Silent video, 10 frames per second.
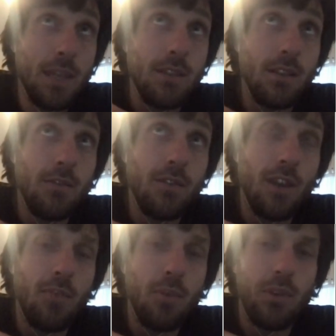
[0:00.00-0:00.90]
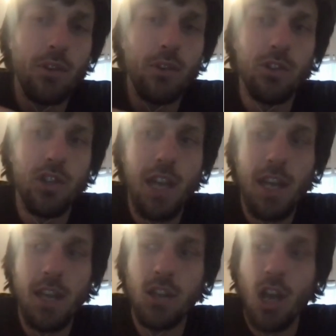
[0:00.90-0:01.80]
of political
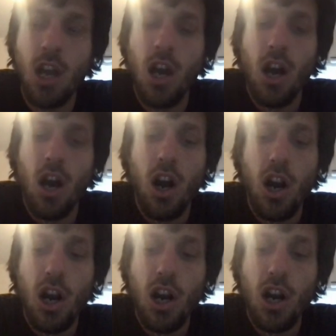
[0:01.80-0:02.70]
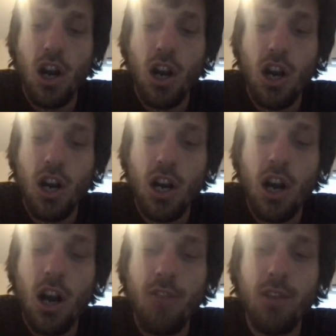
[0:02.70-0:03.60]
change are
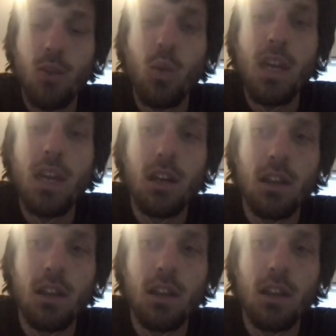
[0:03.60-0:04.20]
often weaker,